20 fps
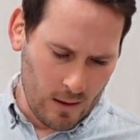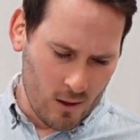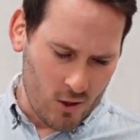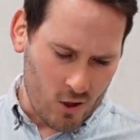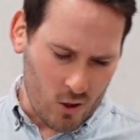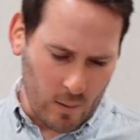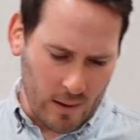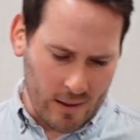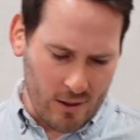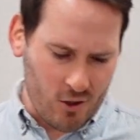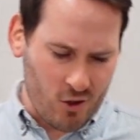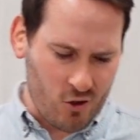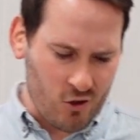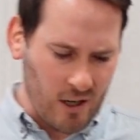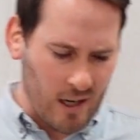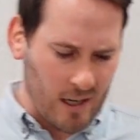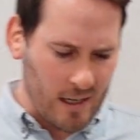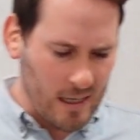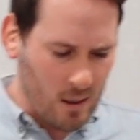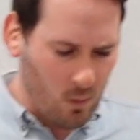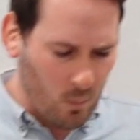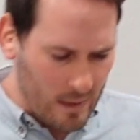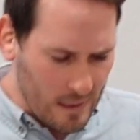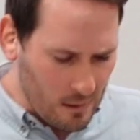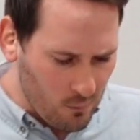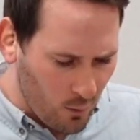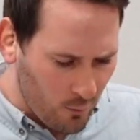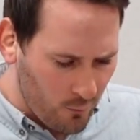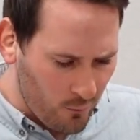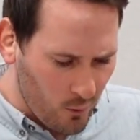So understand here, when
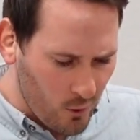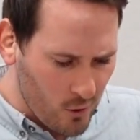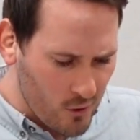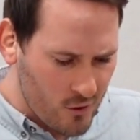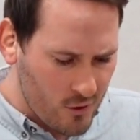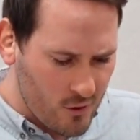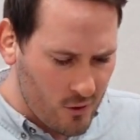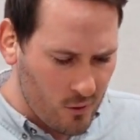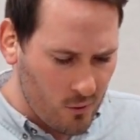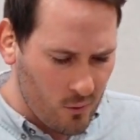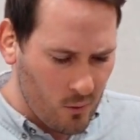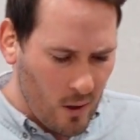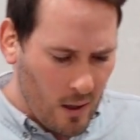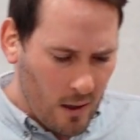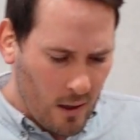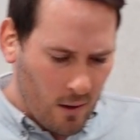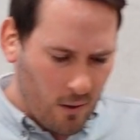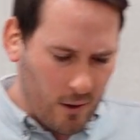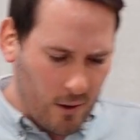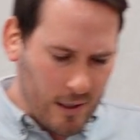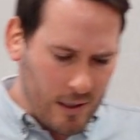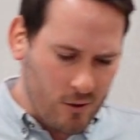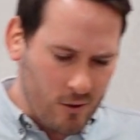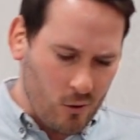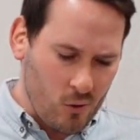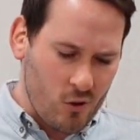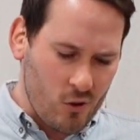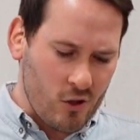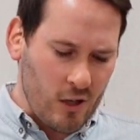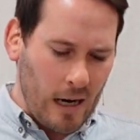he refers to these
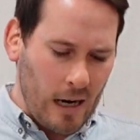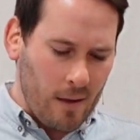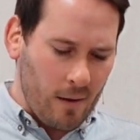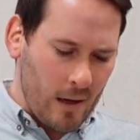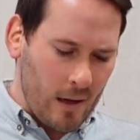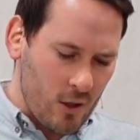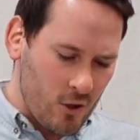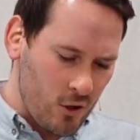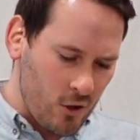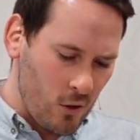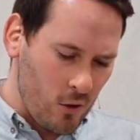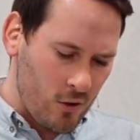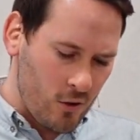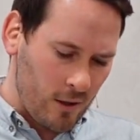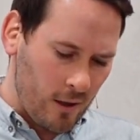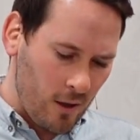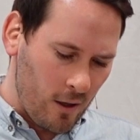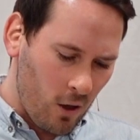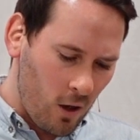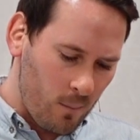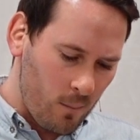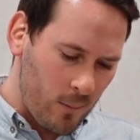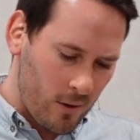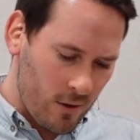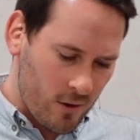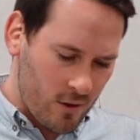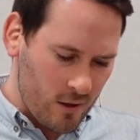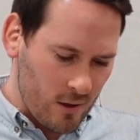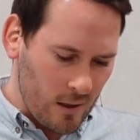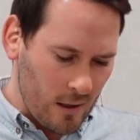who say they are Jews and are not, but are
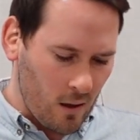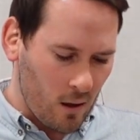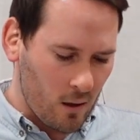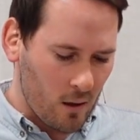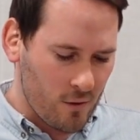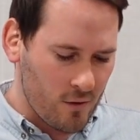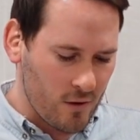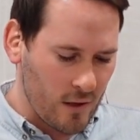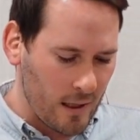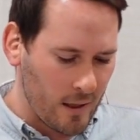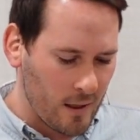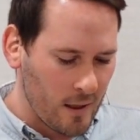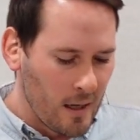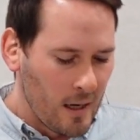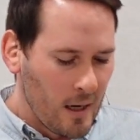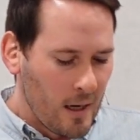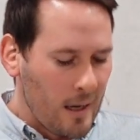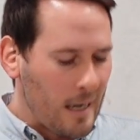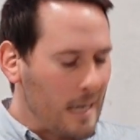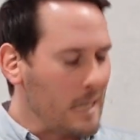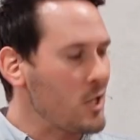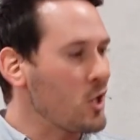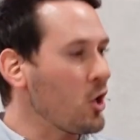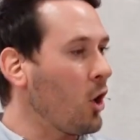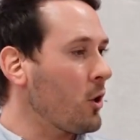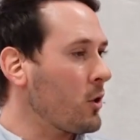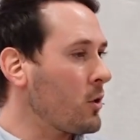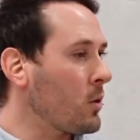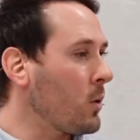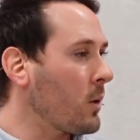a synagogue of Satan, he's
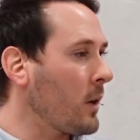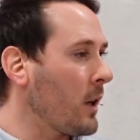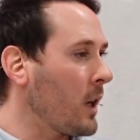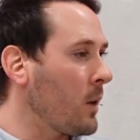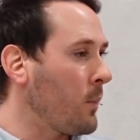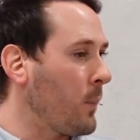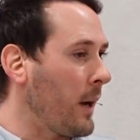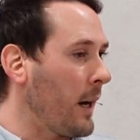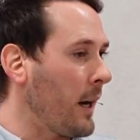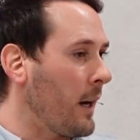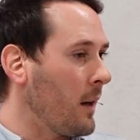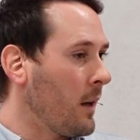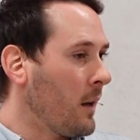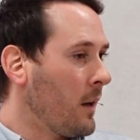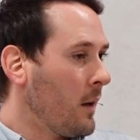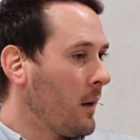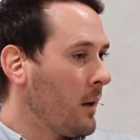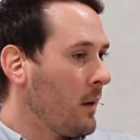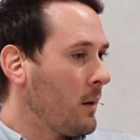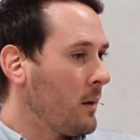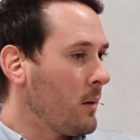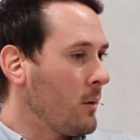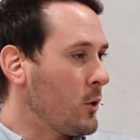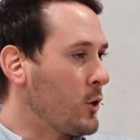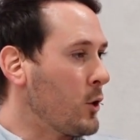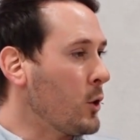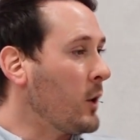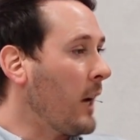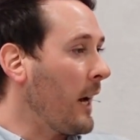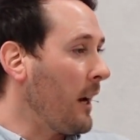not talking about
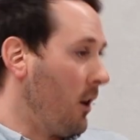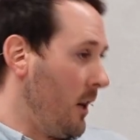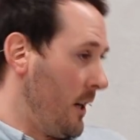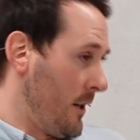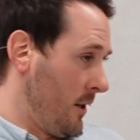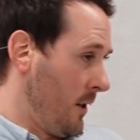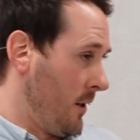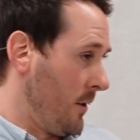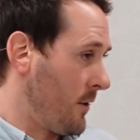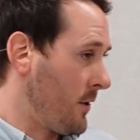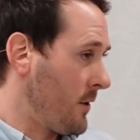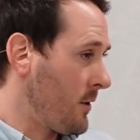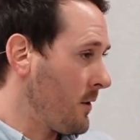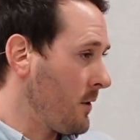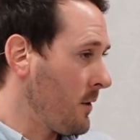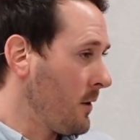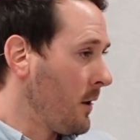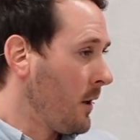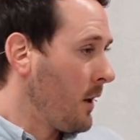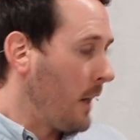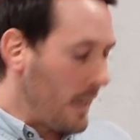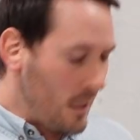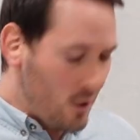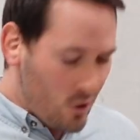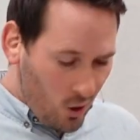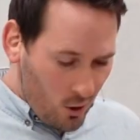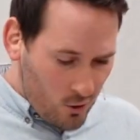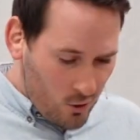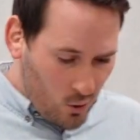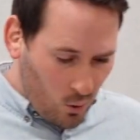Judaizers. He's
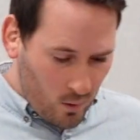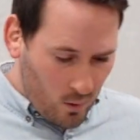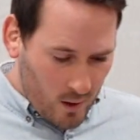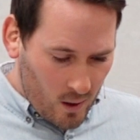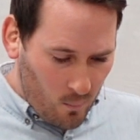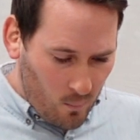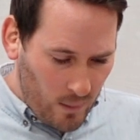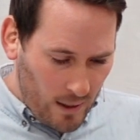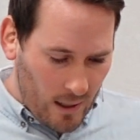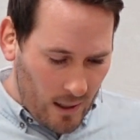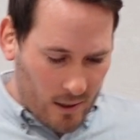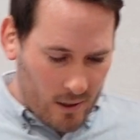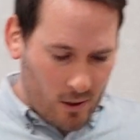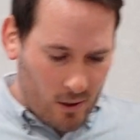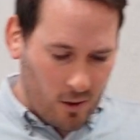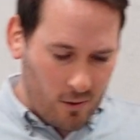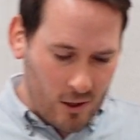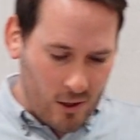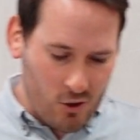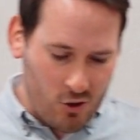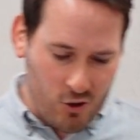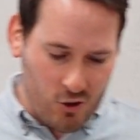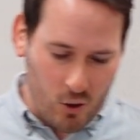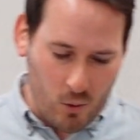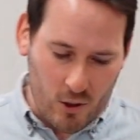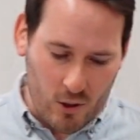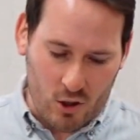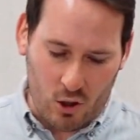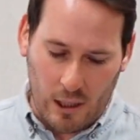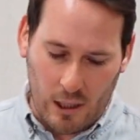not talking about, you know, these
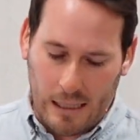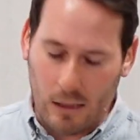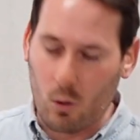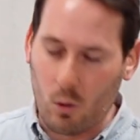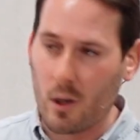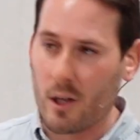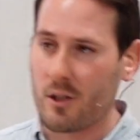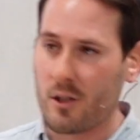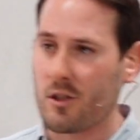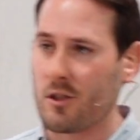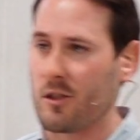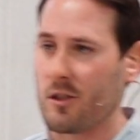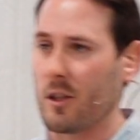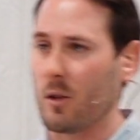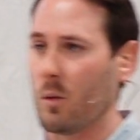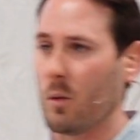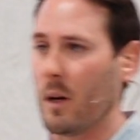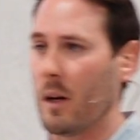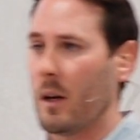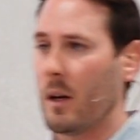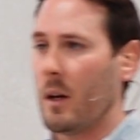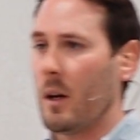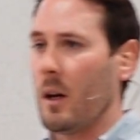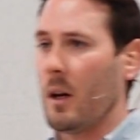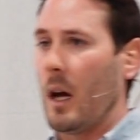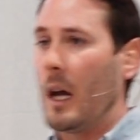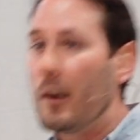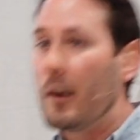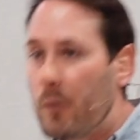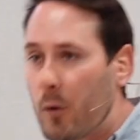Jewish legalists that were
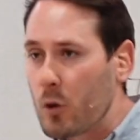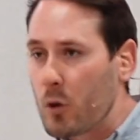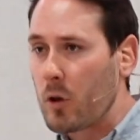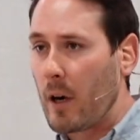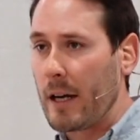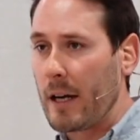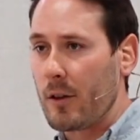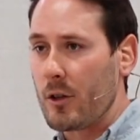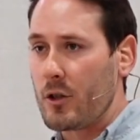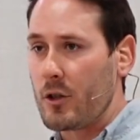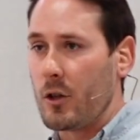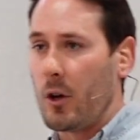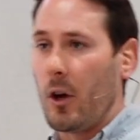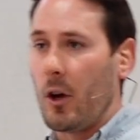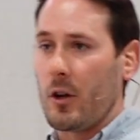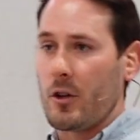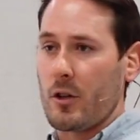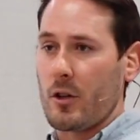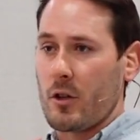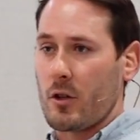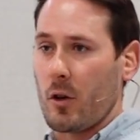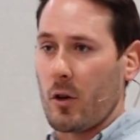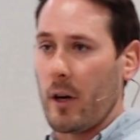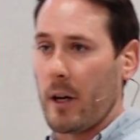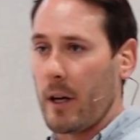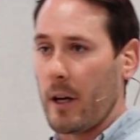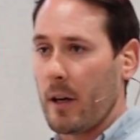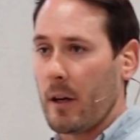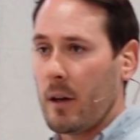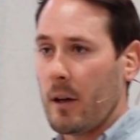infiltrating the church and trying
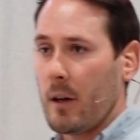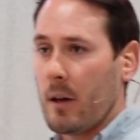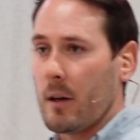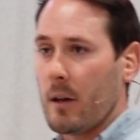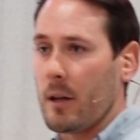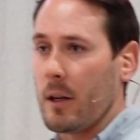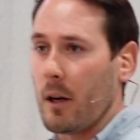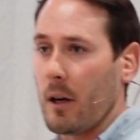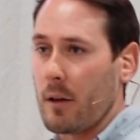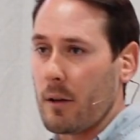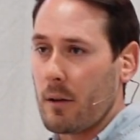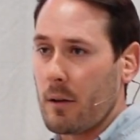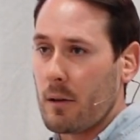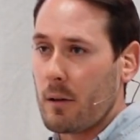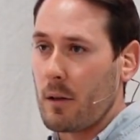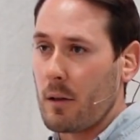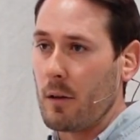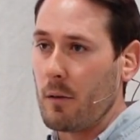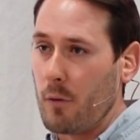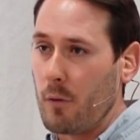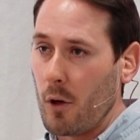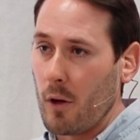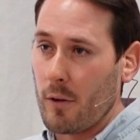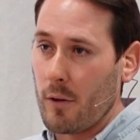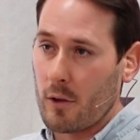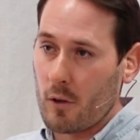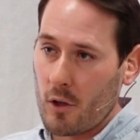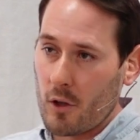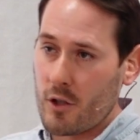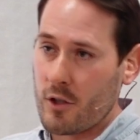to, you know, convert
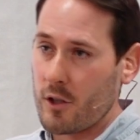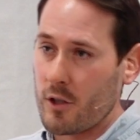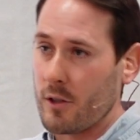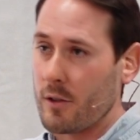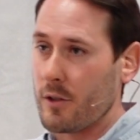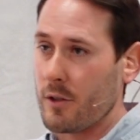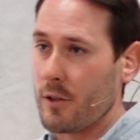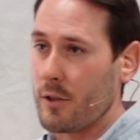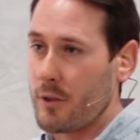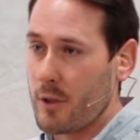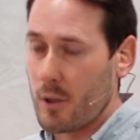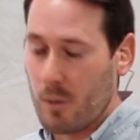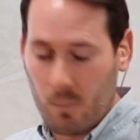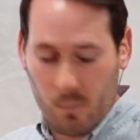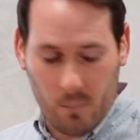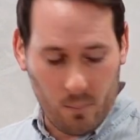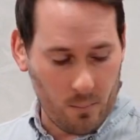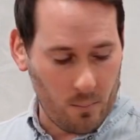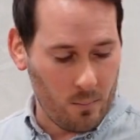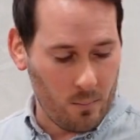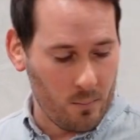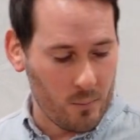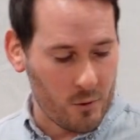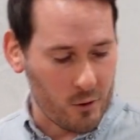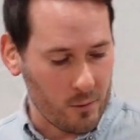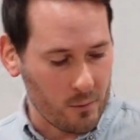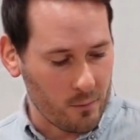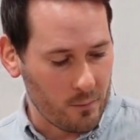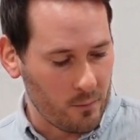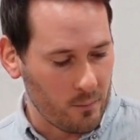the Christians into
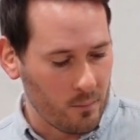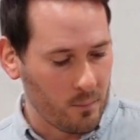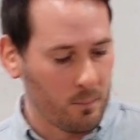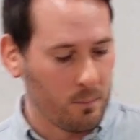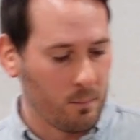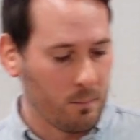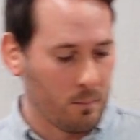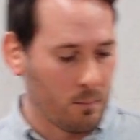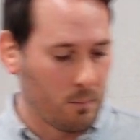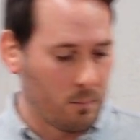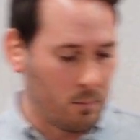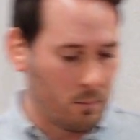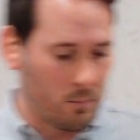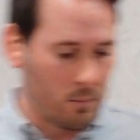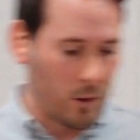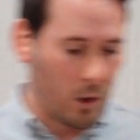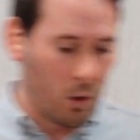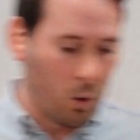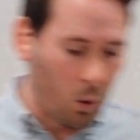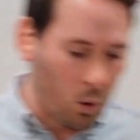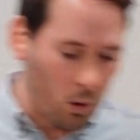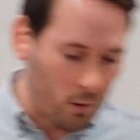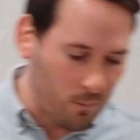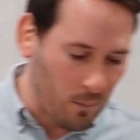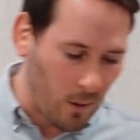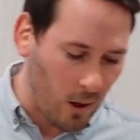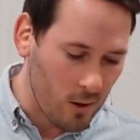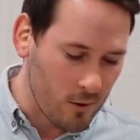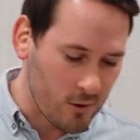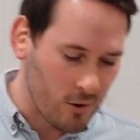sort of the law of
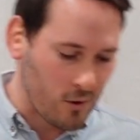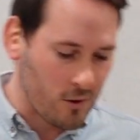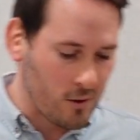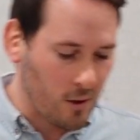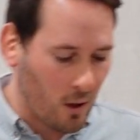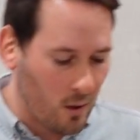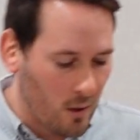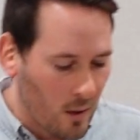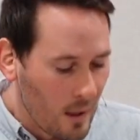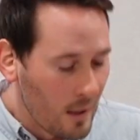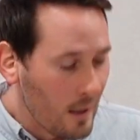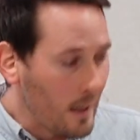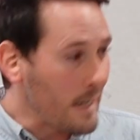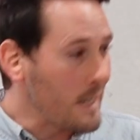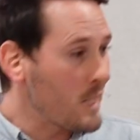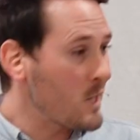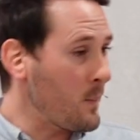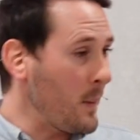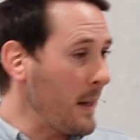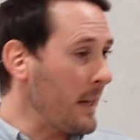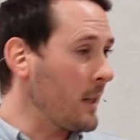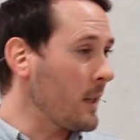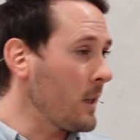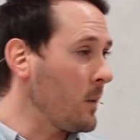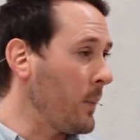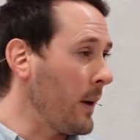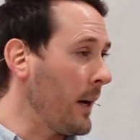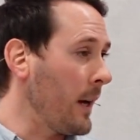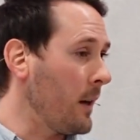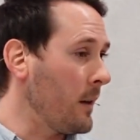Moses. No, he's speaking
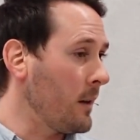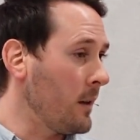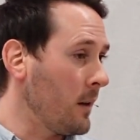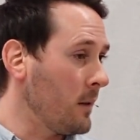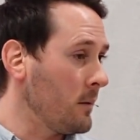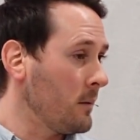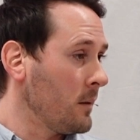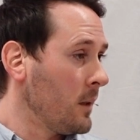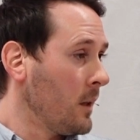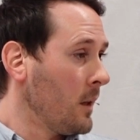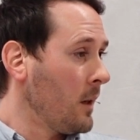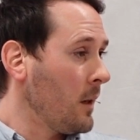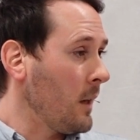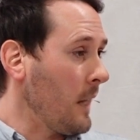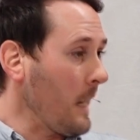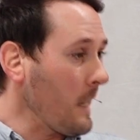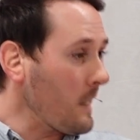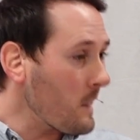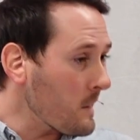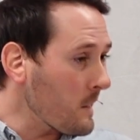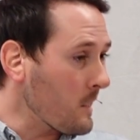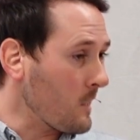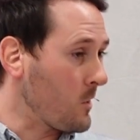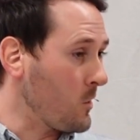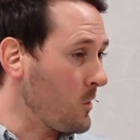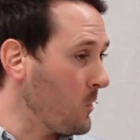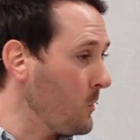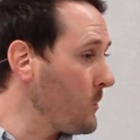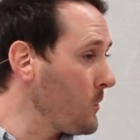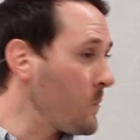about, you know, ethnic
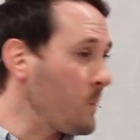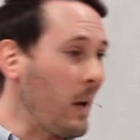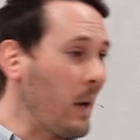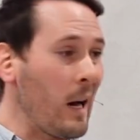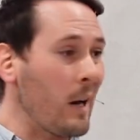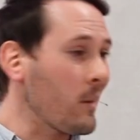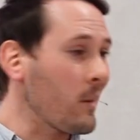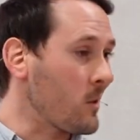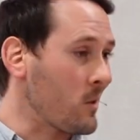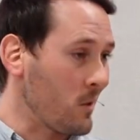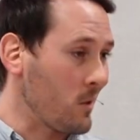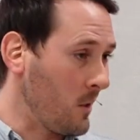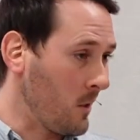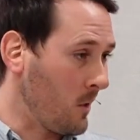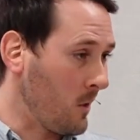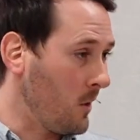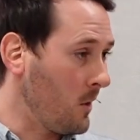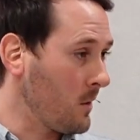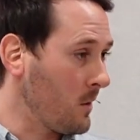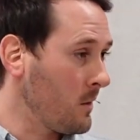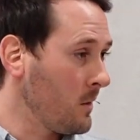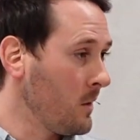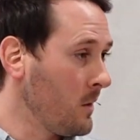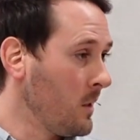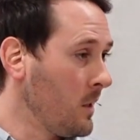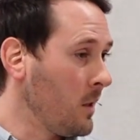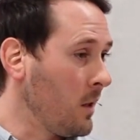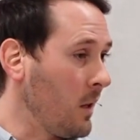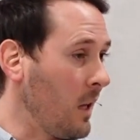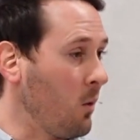Jews, part of the synagogue.
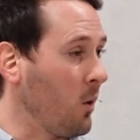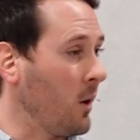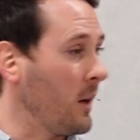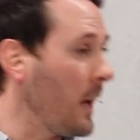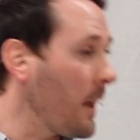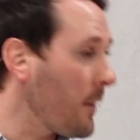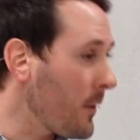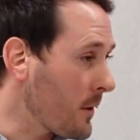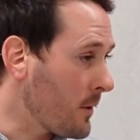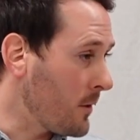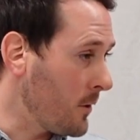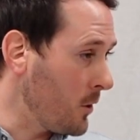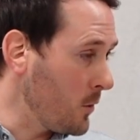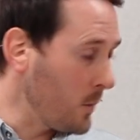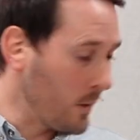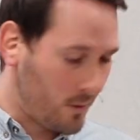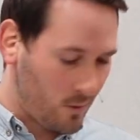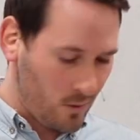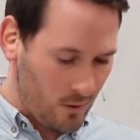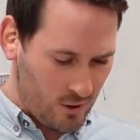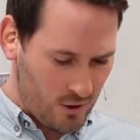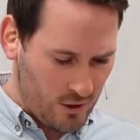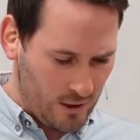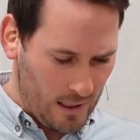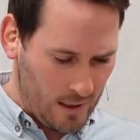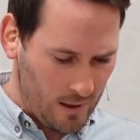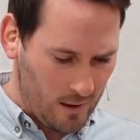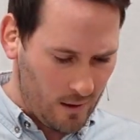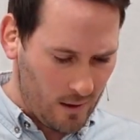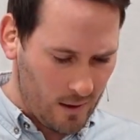They want nothing to do with
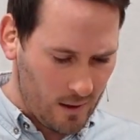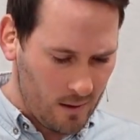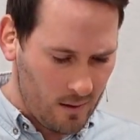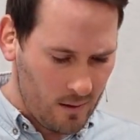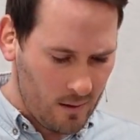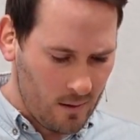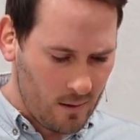Christianity.